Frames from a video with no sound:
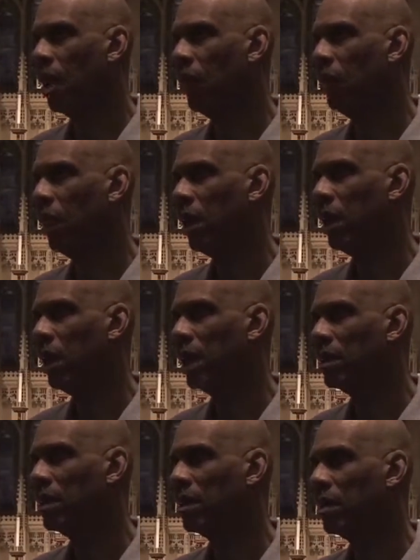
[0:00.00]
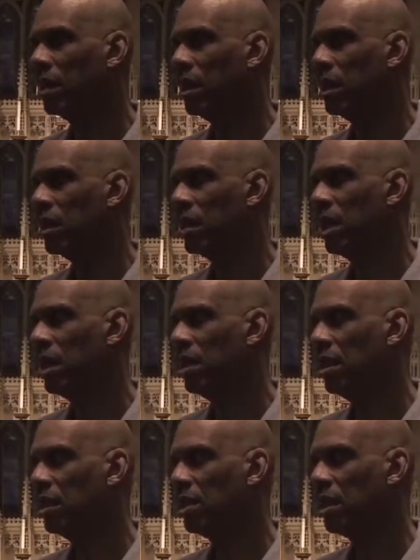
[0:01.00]
Everybody that's seen
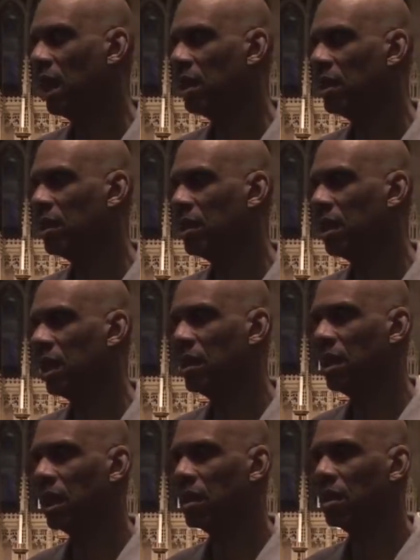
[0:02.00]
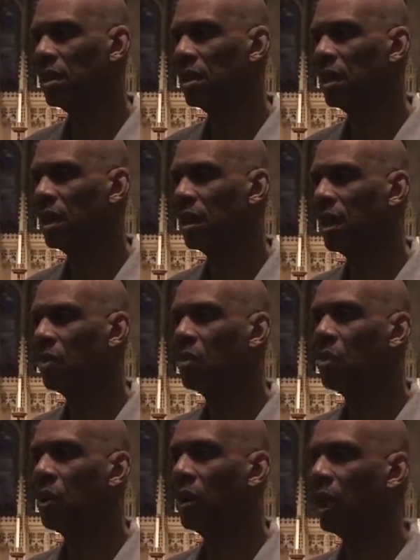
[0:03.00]
this has said that it
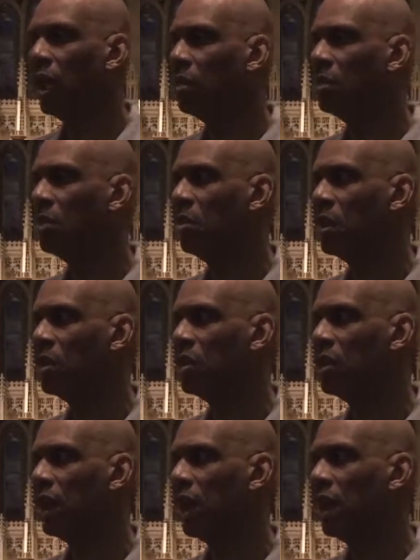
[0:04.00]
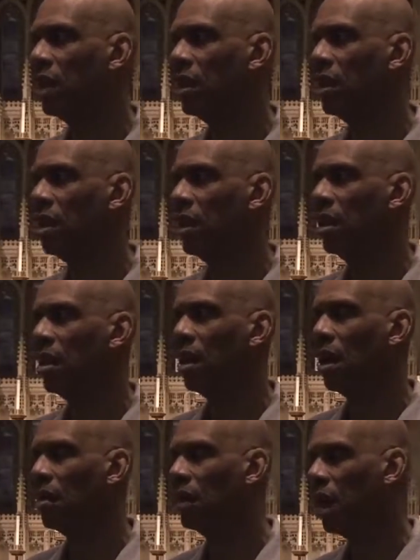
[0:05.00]
really helps them understand
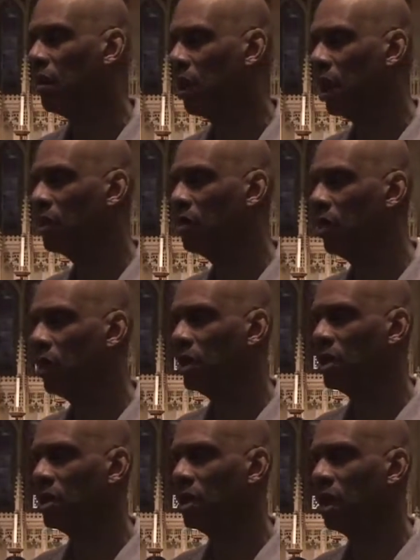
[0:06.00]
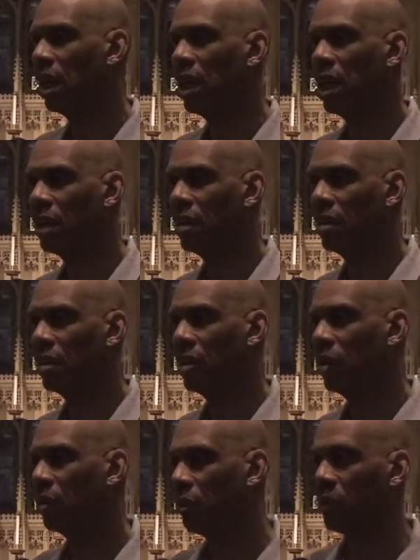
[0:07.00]
how the game got to where it is today. And, you
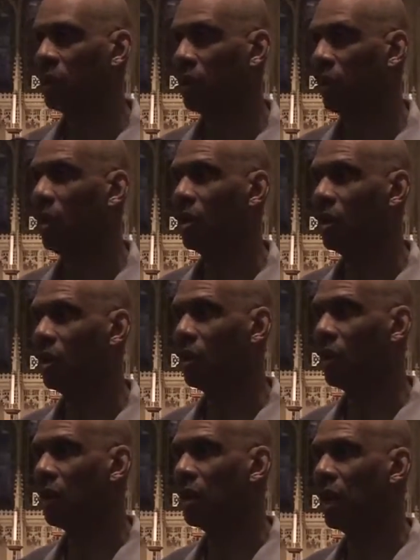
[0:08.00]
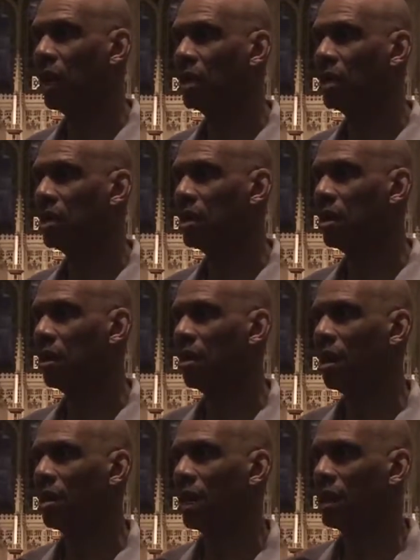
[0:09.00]
know, all of the things
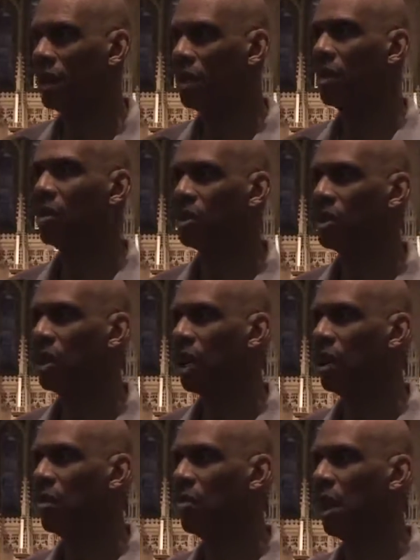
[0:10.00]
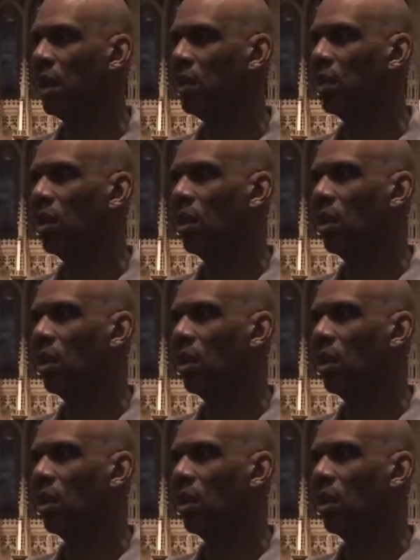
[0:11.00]
that they didn't understand about